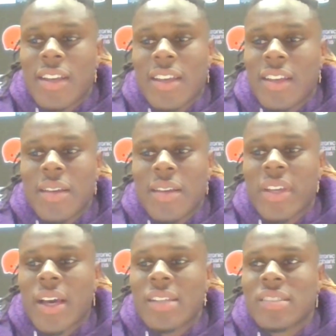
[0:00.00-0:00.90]
I
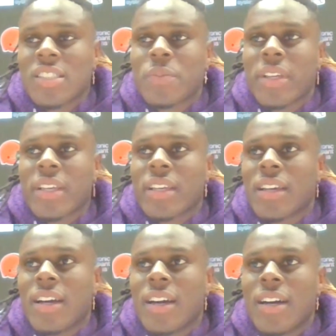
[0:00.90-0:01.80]
mean, honestly speaking,
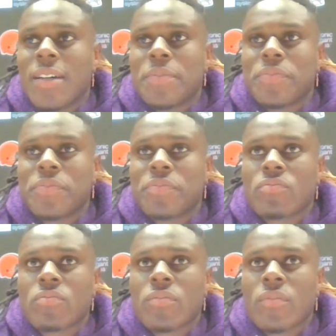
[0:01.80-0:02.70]
I
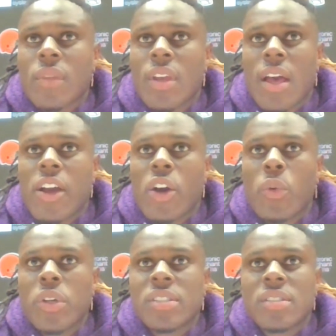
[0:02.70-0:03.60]

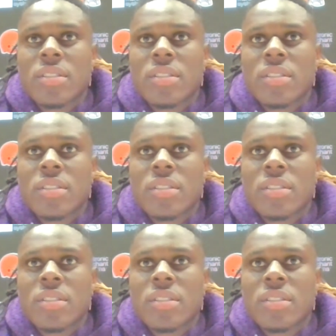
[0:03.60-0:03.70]
always